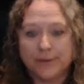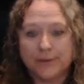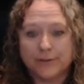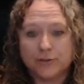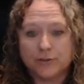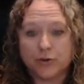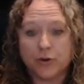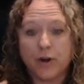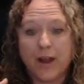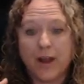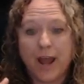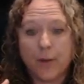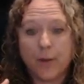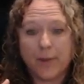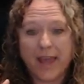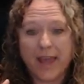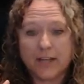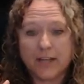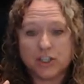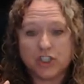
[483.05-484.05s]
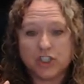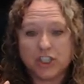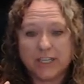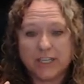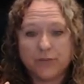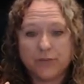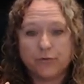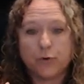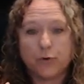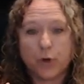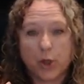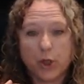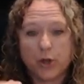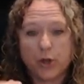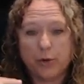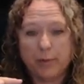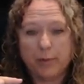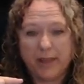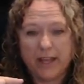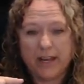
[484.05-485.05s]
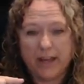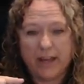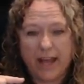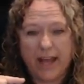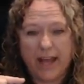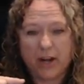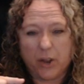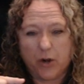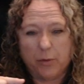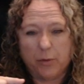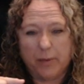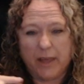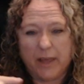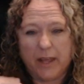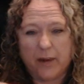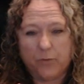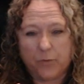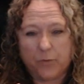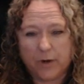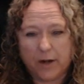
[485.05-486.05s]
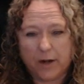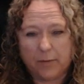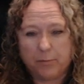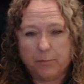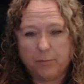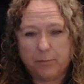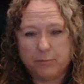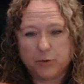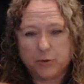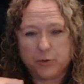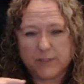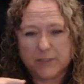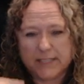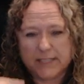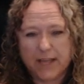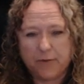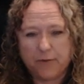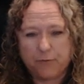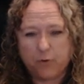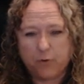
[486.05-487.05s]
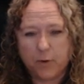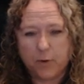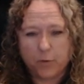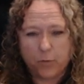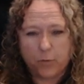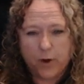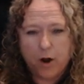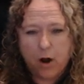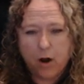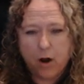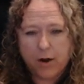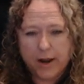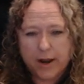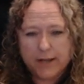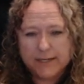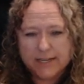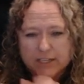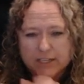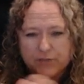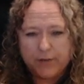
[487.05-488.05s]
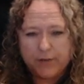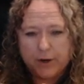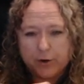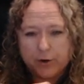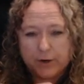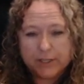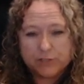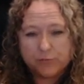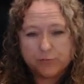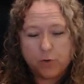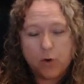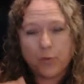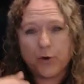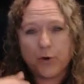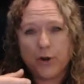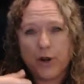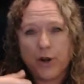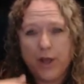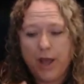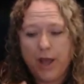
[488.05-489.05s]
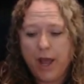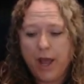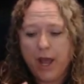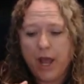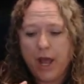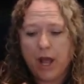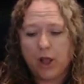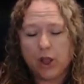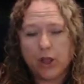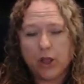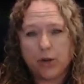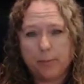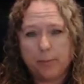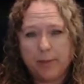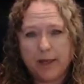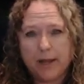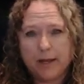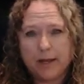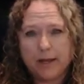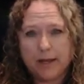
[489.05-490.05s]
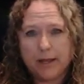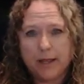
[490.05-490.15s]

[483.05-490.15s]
So you know how we had G for a little bit, had a little bit. We're going to twist that forward where our index finger is forward a little bit.